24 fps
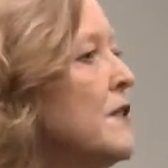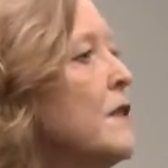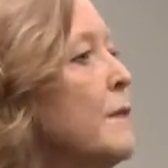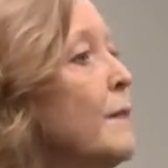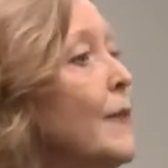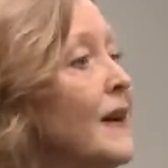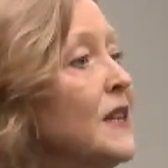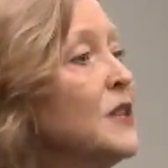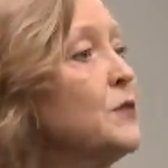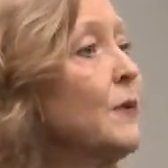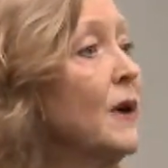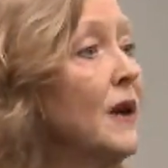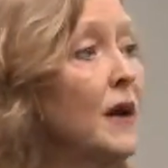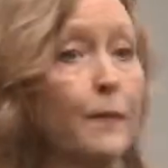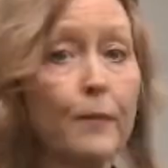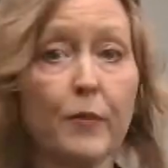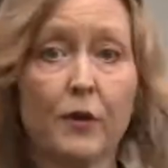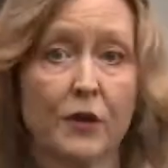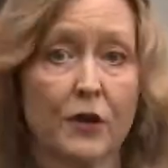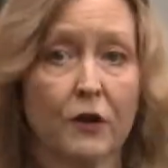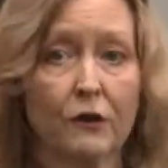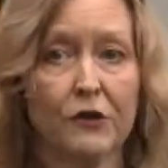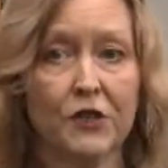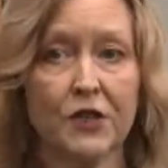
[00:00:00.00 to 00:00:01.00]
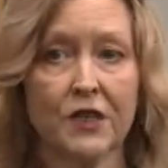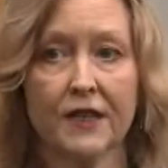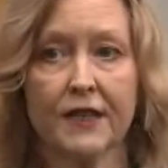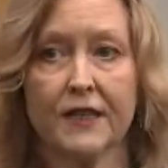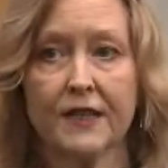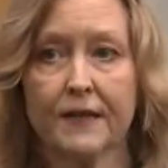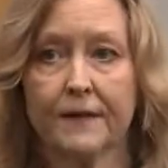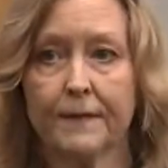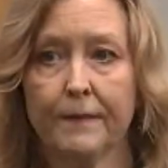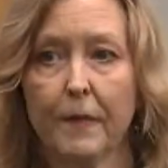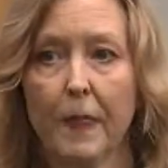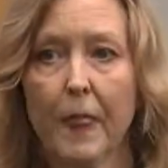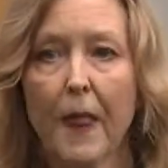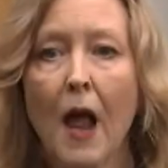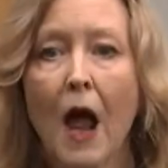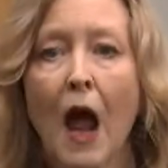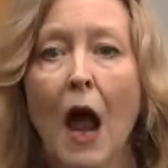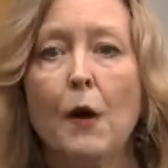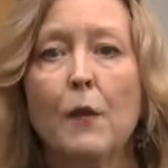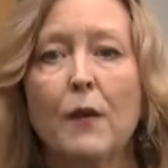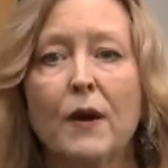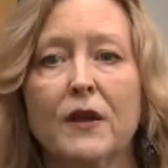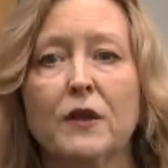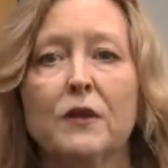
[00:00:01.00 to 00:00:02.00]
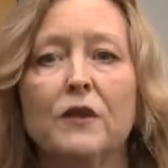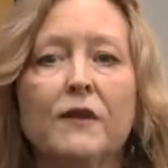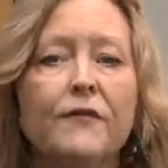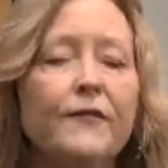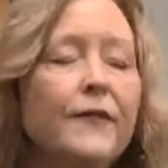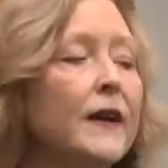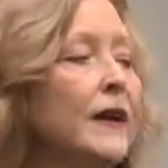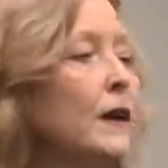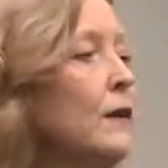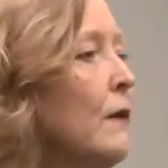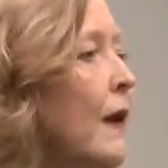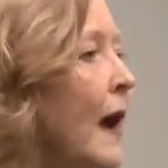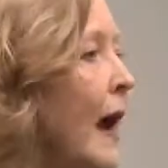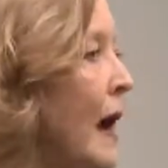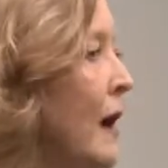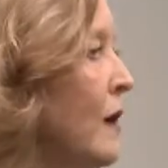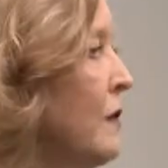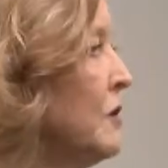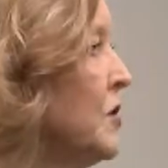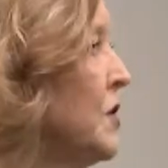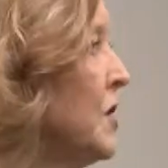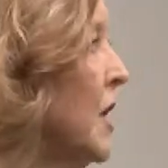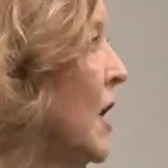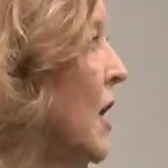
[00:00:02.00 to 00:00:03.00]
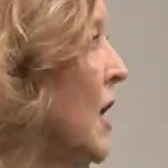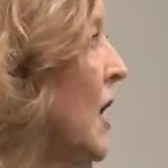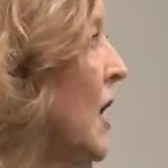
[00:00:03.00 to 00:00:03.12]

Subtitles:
the best way to produce it. I want you to figure out